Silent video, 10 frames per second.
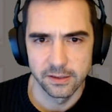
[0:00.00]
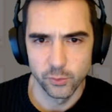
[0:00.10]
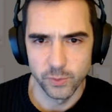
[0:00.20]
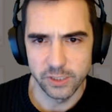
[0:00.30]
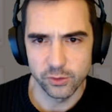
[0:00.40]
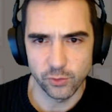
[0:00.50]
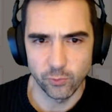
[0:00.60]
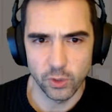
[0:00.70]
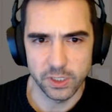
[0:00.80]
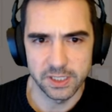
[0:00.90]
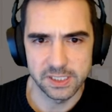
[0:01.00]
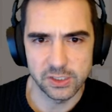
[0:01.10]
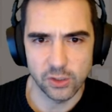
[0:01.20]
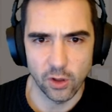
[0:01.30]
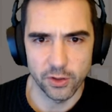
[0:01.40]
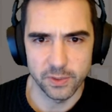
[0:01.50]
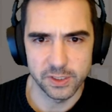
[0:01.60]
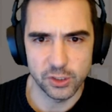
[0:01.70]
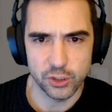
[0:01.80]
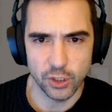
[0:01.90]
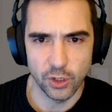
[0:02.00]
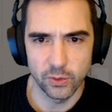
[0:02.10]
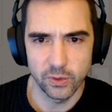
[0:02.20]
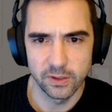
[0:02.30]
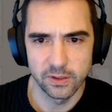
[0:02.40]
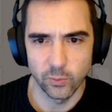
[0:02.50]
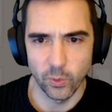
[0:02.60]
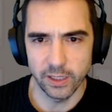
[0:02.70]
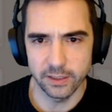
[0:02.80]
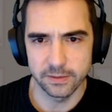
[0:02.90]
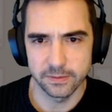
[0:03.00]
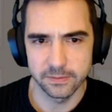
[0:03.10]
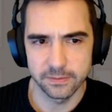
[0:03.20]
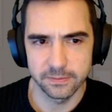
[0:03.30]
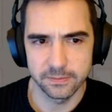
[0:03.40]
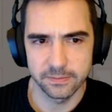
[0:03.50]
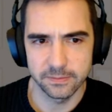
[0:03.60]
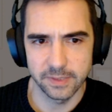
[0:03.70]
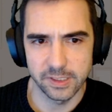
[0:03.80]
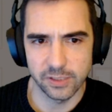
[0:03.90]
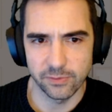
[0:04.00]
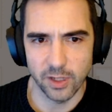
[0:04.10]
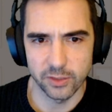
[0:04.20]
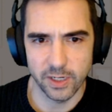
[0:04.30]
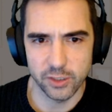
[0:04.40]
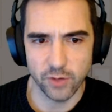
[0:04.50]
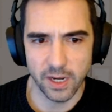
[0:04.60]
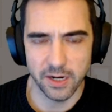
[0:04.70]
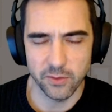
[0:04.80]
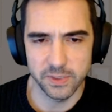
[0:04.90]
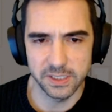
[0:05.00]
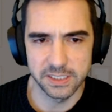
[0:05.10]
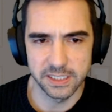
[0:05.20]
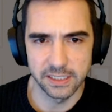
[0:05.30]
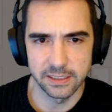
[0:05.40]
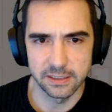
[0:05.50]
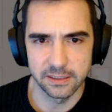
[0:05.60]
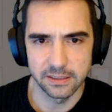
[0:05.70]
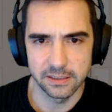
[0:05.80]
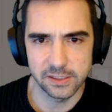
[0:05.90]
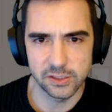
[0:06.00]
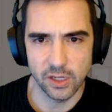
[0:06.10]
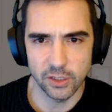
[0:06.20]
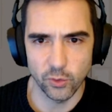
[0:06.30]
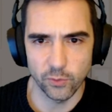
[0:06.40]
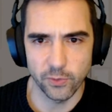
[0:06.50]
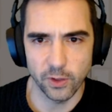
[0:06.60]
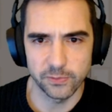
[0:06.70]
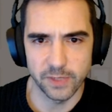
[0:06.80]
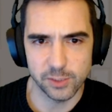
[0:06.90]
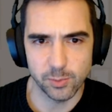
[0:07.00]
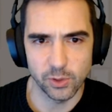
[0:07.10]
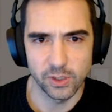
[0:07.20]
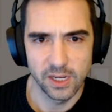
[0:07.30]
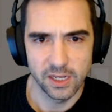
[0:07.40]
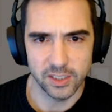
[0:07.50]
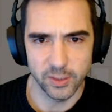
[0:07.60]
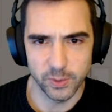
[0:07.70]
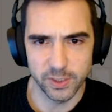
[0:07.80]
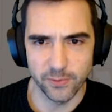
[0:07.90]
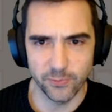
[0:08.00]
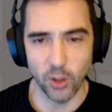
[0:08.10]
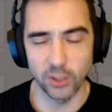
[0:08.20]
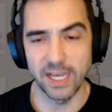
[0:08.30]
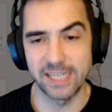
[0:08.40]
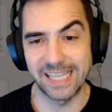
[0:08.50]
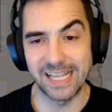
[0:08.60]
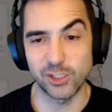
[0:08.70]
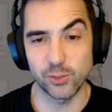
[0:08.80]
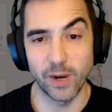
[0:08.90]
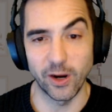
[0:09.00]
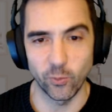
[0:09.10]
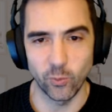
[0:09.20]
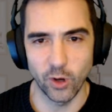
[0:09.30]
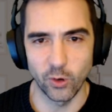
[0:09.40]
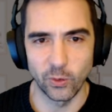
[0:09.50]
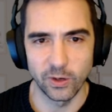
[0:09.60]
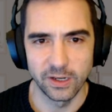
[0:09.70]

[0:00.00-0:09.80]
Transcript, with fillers: Three years of work and this is all there is to show? What? Listen, Valder, I tried, I really did. This is not your fault, Vesper. Clearly the fault lies elsewhere. Whoa.